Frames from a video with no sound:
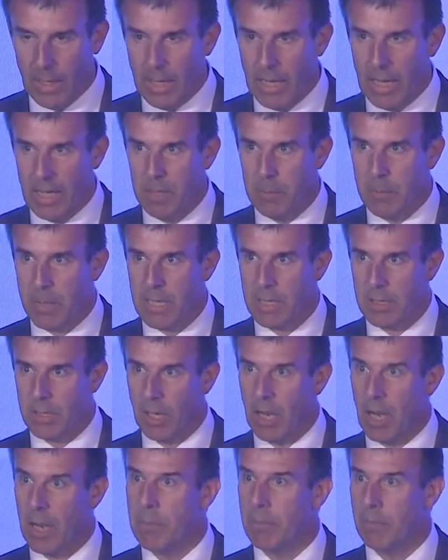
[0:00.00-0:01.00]
In the
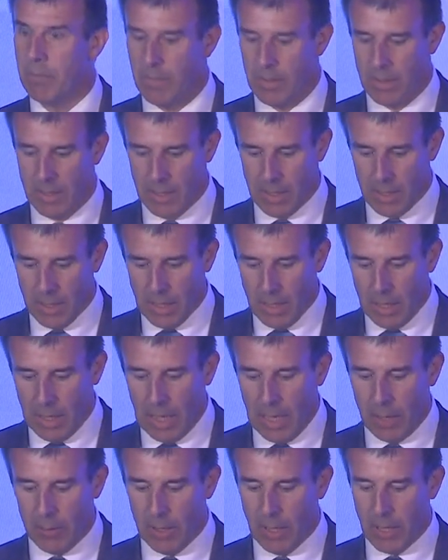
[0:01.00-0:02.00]
meantime,
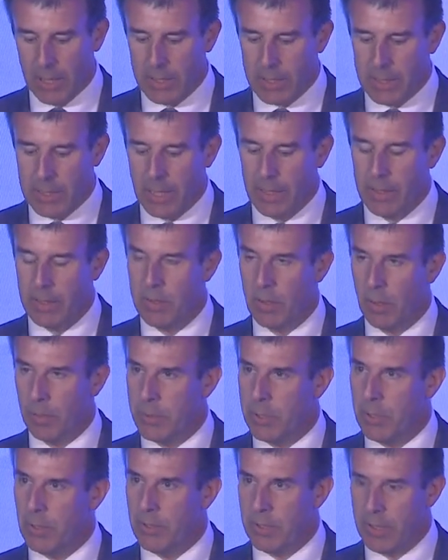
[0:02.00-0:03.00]
I would like to take this
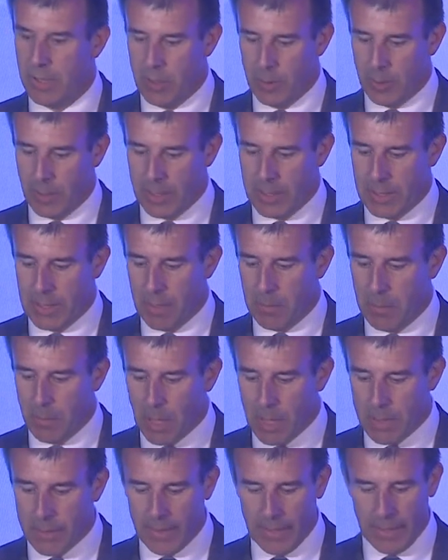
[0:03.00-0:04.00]
opportunity to extend
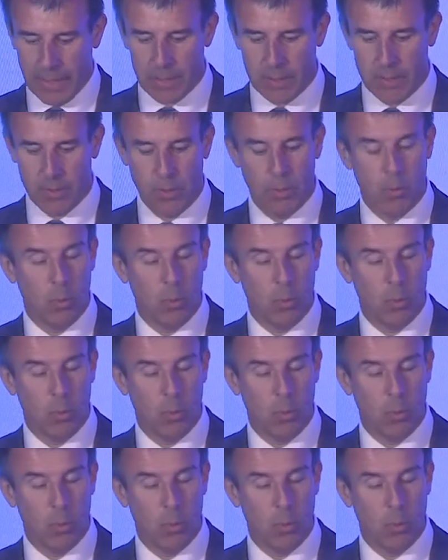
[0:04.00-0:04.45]
my thanks to